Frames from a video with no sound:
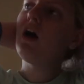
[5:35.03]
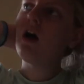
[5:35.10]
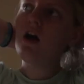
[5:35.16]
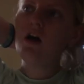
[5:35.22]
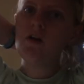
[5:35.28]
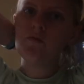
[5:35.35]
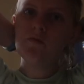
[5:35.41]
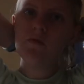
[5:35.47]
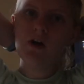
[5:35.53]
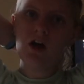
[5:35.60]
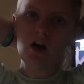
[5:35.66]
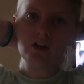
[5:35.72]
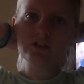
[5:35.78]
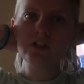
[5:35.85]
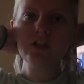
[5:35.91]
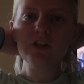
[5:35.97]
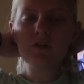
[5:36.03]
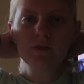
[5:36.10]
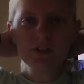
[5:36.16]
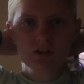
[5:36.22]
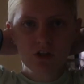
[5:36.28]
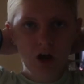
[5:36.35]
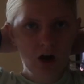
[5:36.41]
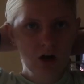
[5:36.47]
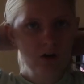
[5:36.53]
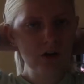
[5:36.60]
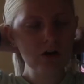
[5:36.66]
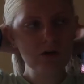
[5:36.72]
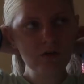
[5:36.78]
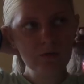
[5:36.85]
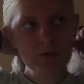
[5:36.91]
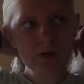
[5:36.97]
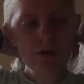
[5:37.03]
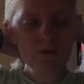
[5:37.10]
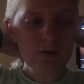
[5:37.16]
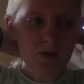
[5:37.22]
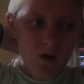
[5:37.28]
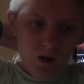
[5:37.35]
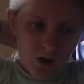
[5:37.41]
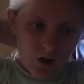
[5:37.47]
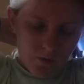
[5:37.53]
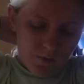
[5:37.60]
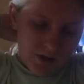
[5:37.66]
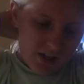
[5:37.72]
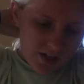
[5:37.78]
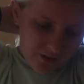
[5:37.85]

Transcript: I'll show you the rental car when we get